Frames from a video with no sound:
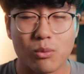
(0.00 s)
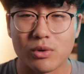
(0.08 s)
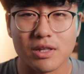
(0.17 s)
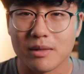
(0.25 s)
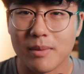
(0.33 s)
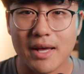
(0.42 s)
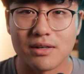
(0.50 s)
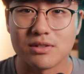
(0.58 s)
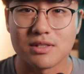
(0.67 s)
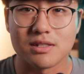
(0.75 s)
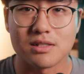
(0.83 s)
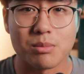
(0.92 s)
really
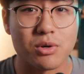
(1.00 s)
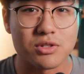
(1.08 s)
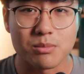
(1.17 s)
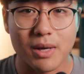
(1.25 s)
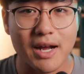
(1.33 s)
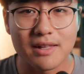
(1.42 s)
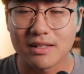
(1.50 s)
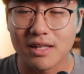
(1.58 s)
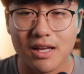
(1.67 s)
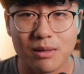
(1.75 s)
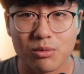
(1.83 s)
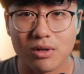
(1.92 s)
matters is the person behind the
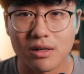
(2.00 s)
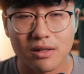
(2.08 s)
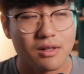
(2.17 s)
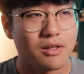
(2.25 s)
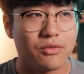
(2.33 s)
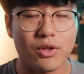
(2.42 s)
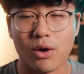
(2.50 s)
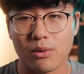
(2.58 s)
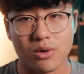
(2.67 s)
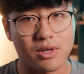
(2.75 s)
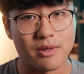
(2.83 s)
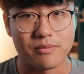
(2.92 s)
camera. No,
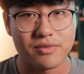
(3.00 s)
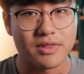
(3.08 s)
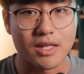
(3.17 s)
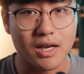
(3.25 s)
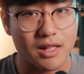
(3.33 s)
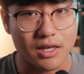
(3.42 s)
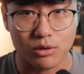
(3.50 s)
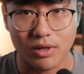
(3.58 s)
okay, none of that